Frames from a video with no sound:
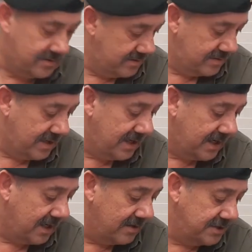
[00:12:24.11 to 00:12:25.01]

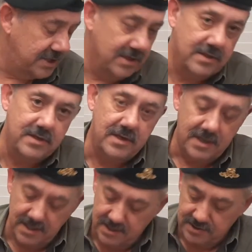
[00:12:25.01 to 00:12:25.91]
tricolor shield,
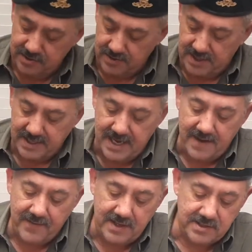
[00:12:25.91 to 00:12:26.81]
so they didn't
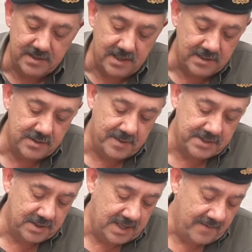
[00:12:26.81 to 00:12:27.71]
have that so
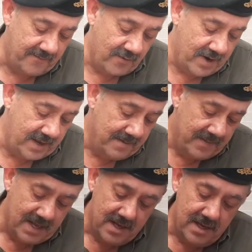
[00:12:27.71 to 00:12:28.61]
much on the M40.
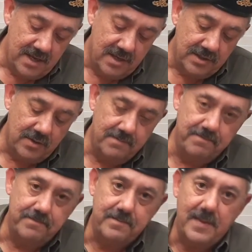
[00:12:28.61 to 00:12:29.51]
So
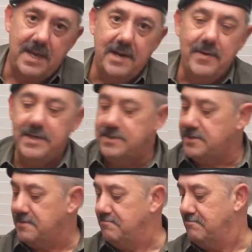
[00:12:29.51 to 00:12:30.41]

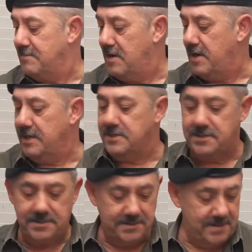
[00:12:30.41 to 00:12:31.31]
anyways, there it
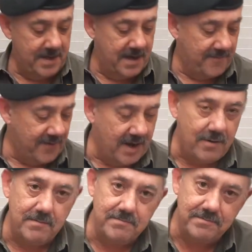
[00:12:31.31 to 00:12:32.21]
is for
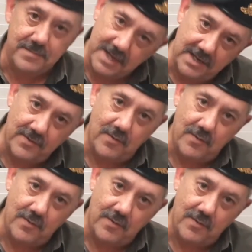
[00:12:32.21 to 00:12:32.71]
now. Thanks for